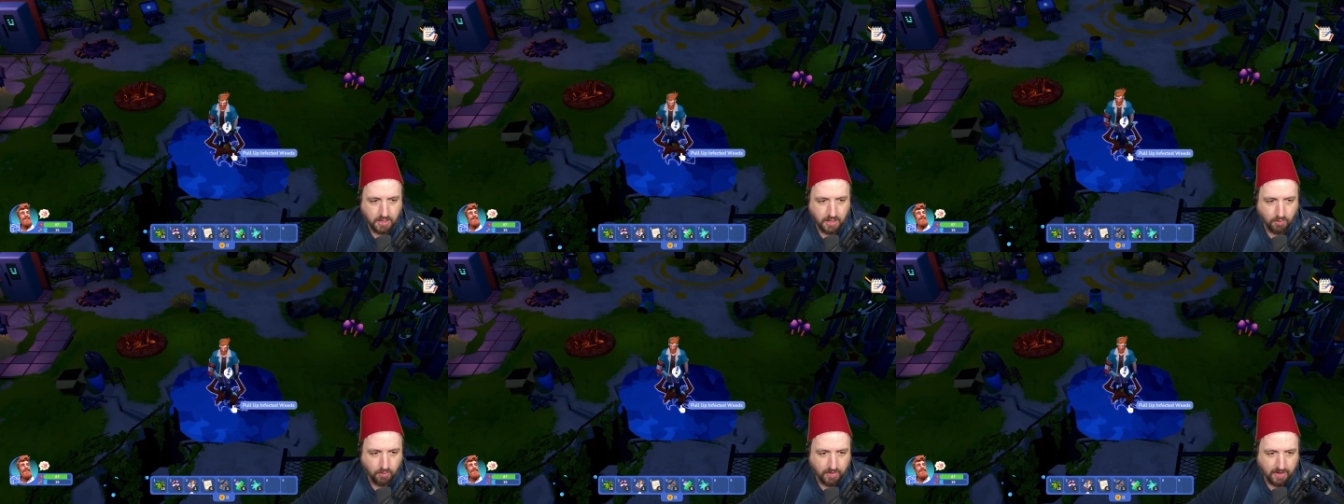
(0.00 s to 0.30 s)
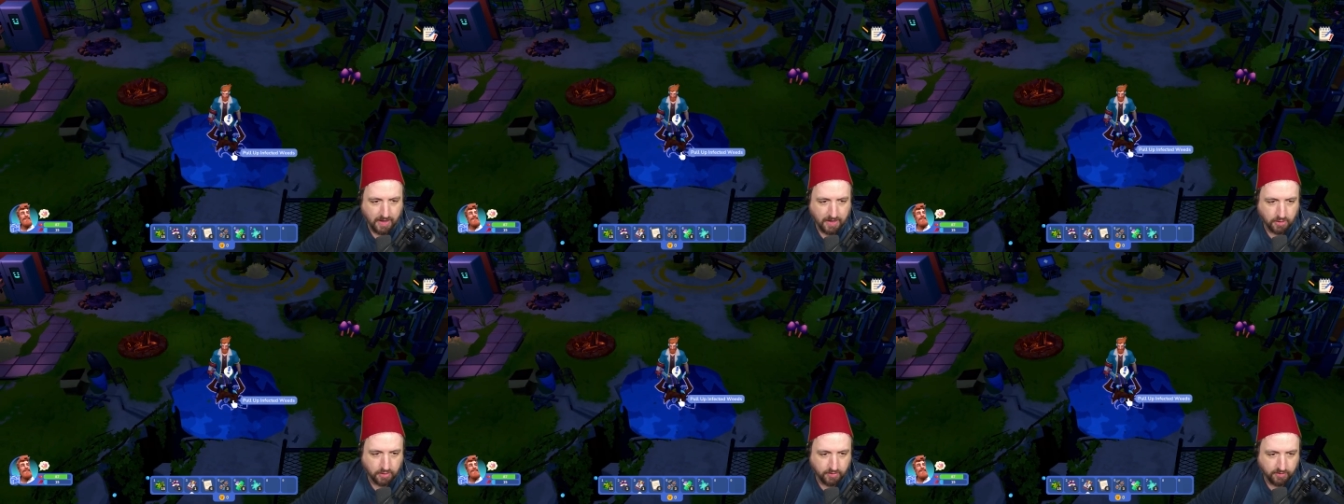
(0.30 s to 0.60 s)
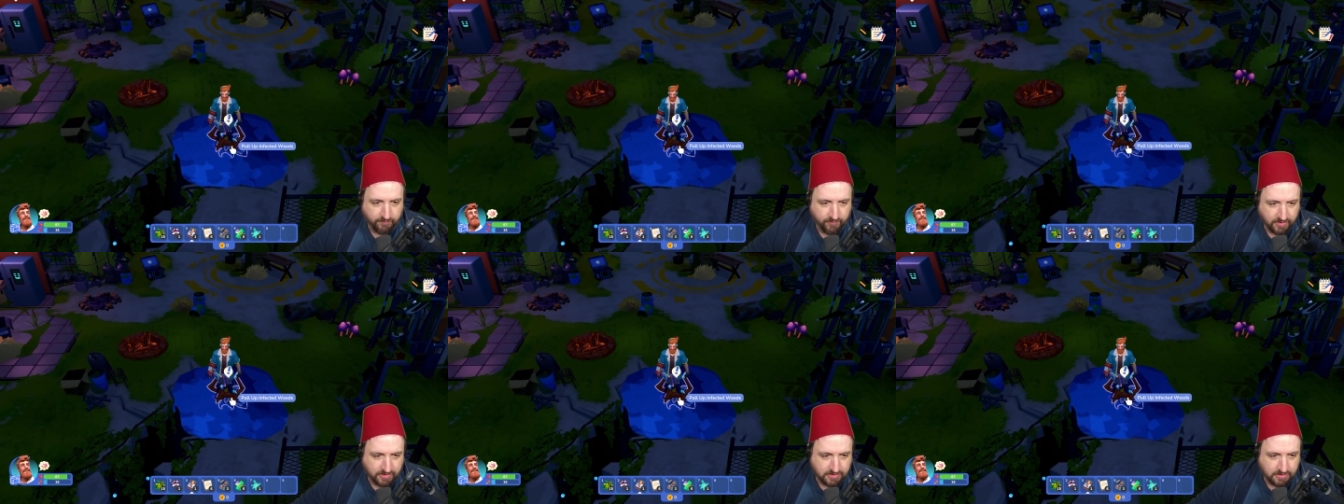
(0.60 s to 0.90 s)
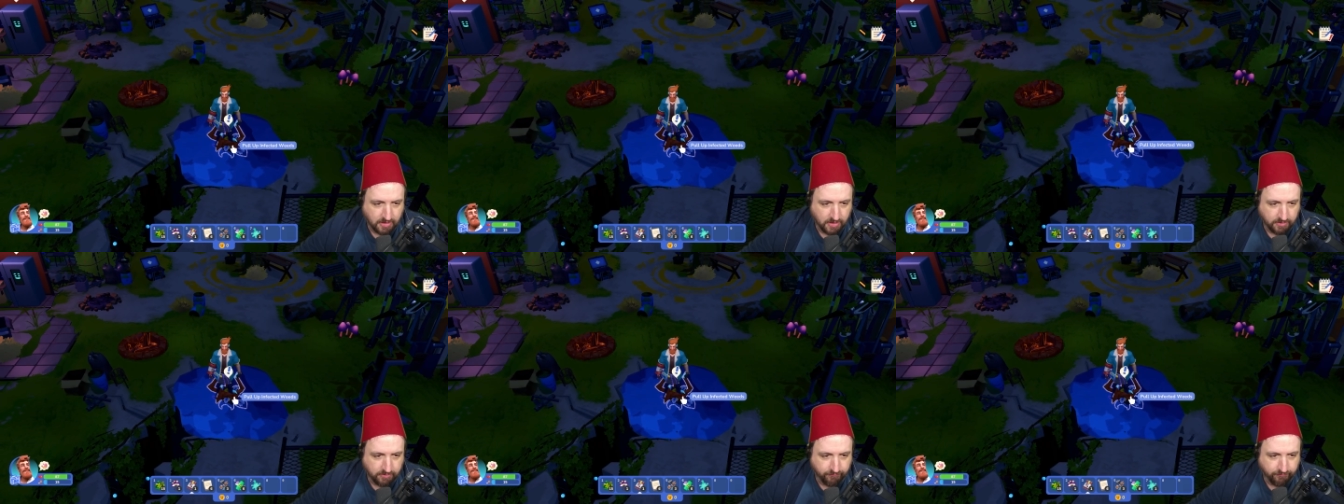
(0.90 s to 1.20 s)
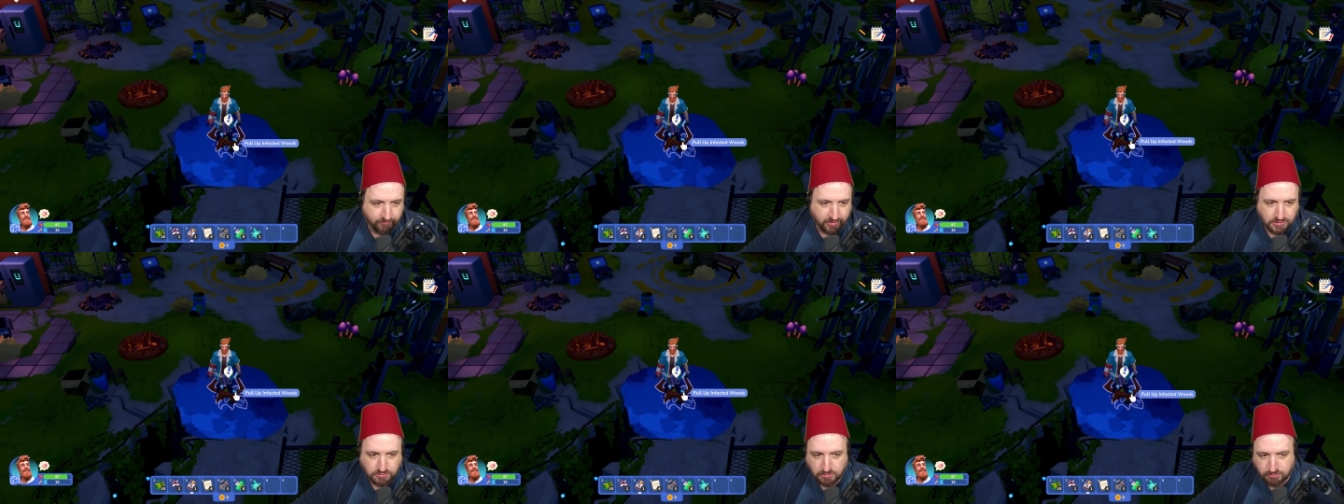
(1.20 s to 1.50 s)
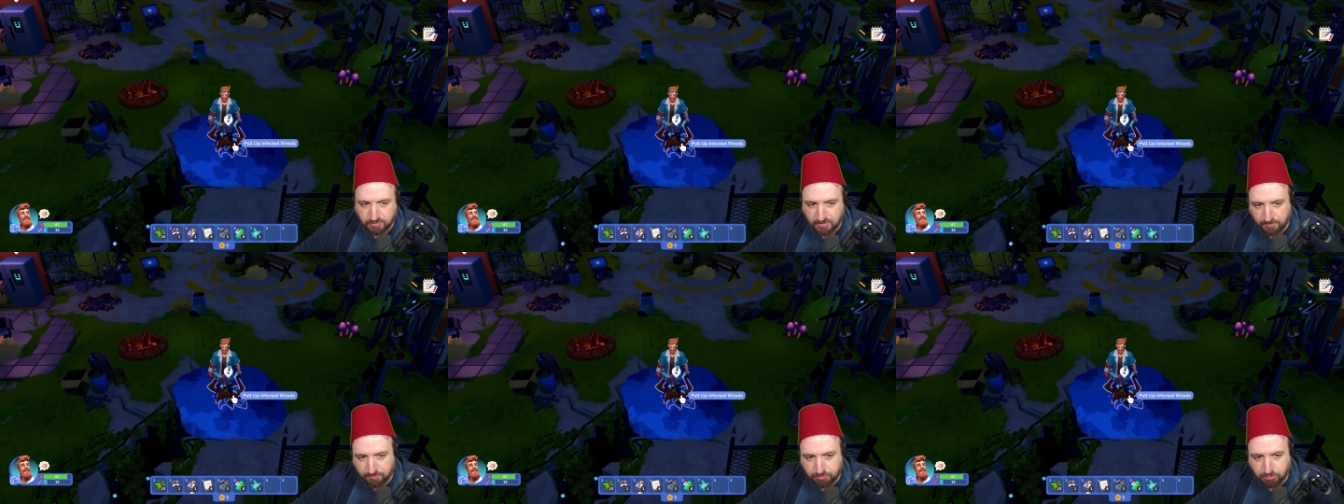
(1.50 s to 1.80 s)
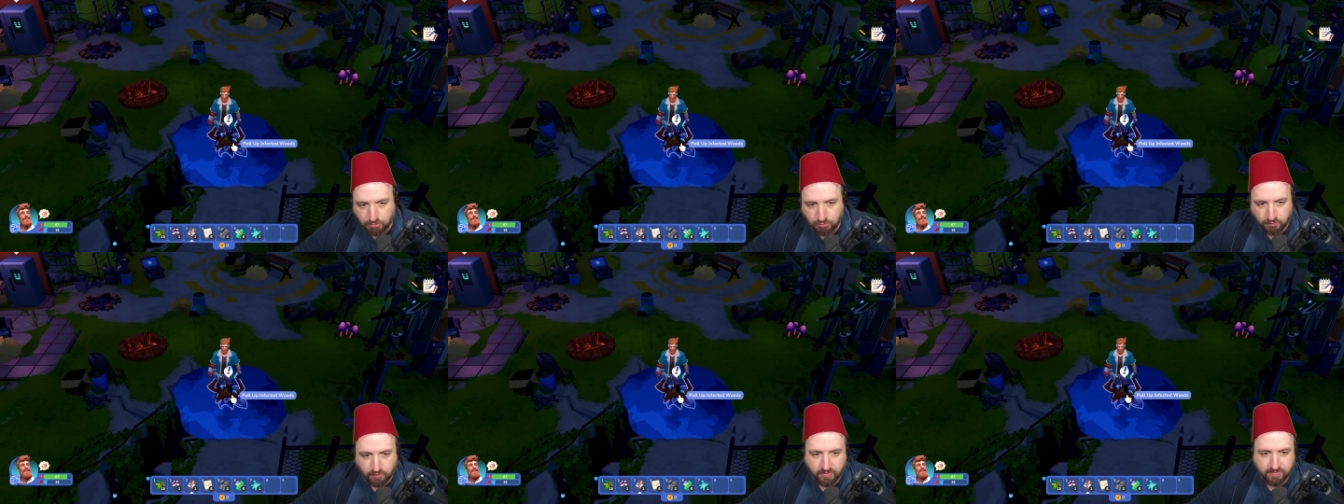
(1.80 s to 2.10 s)
Oh, wait, hang on. I think the fridge wants me to
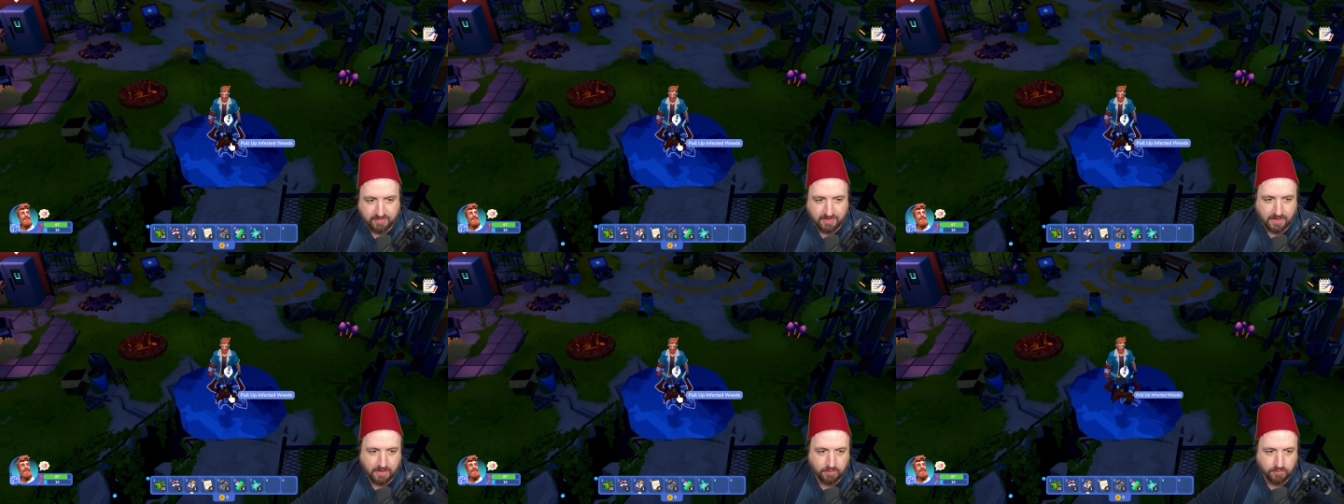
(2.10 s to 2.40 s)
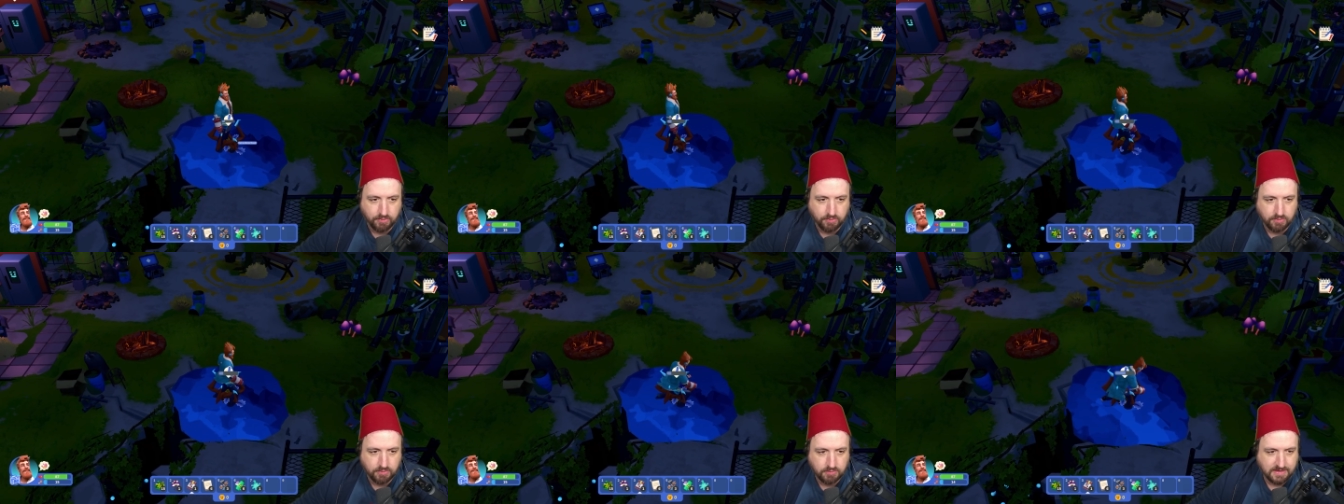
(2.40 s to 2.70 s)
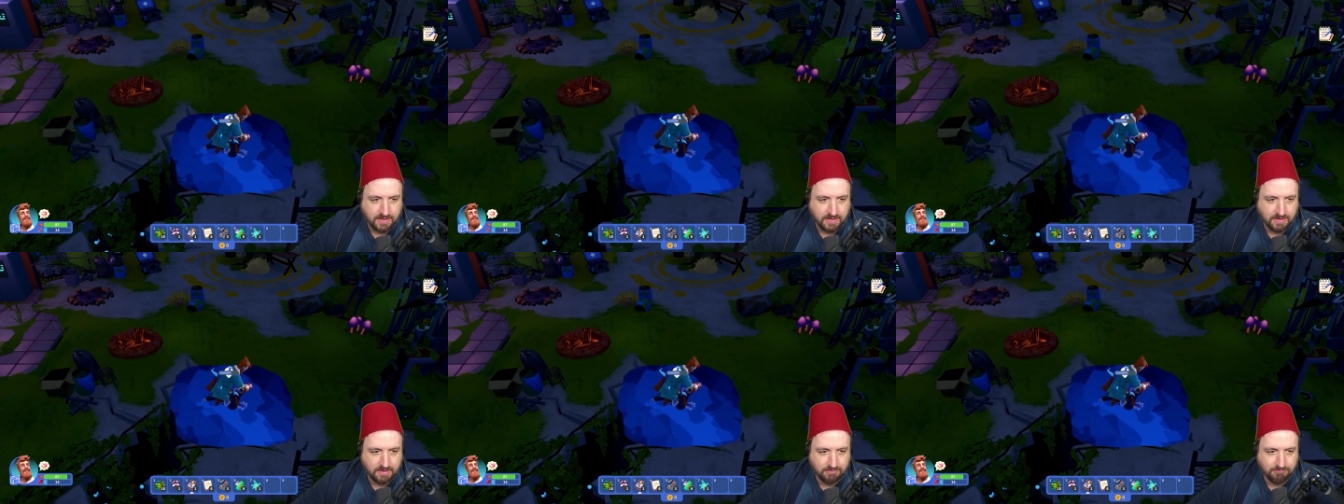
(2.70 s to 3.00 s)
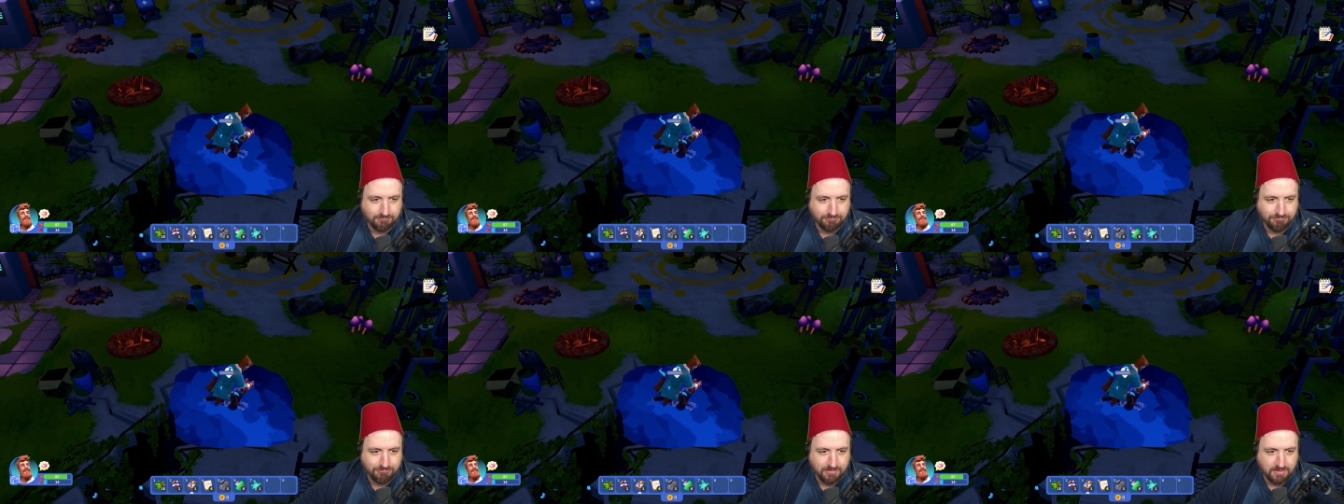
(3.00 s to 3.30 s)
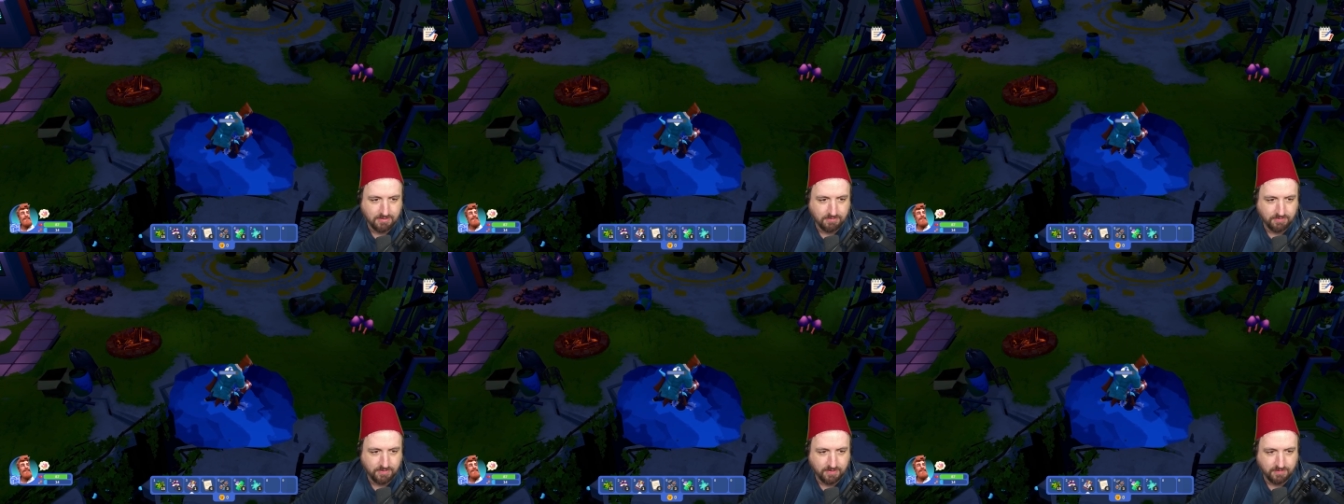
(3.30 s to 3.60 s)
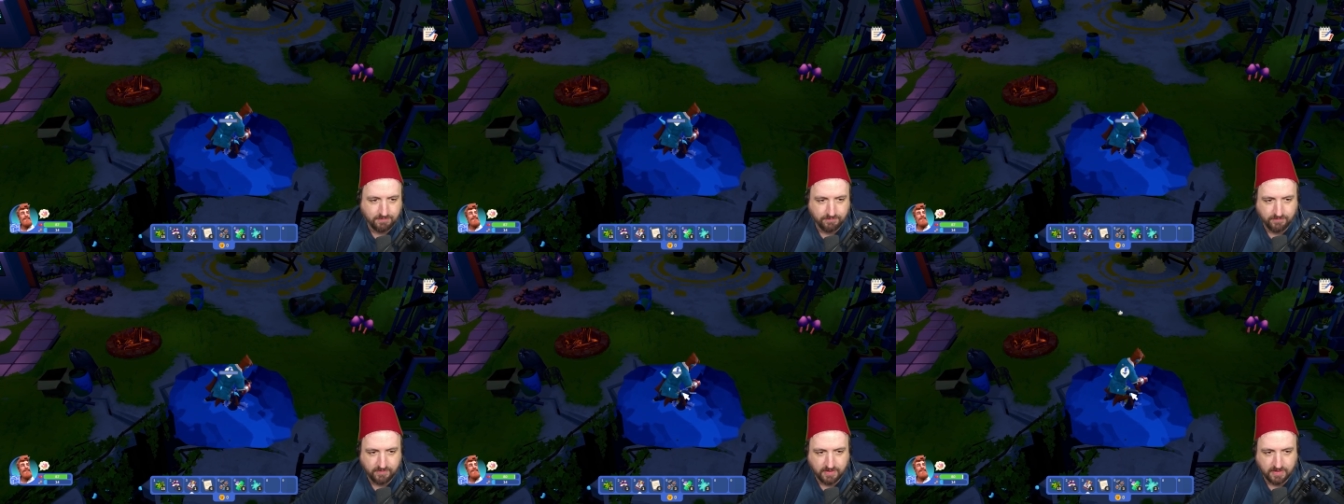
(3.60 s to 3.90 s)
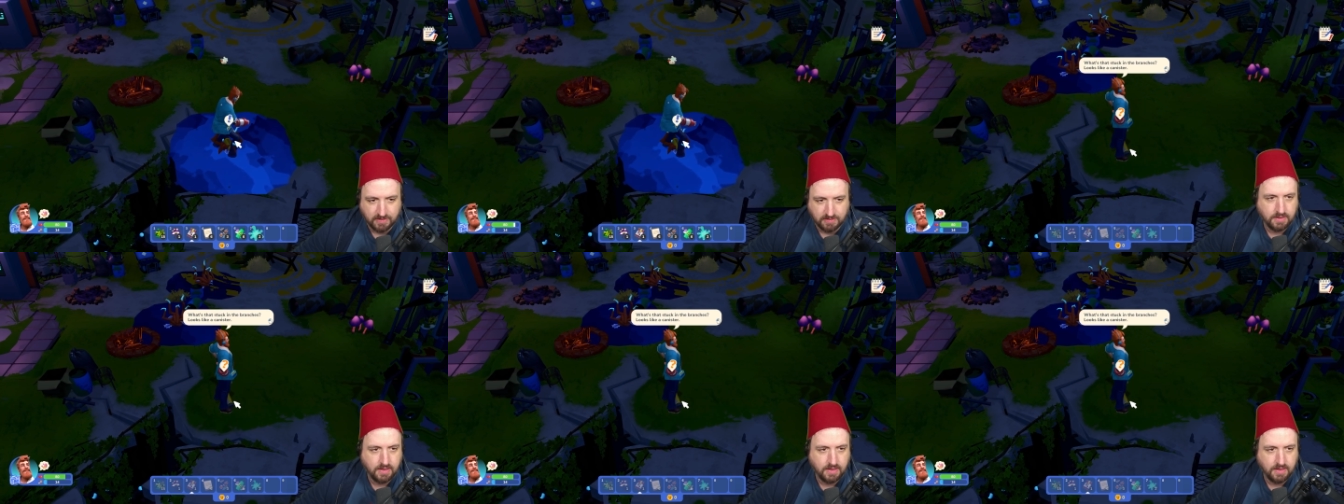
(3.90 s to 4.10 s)
pull this out. Get rid of this thing.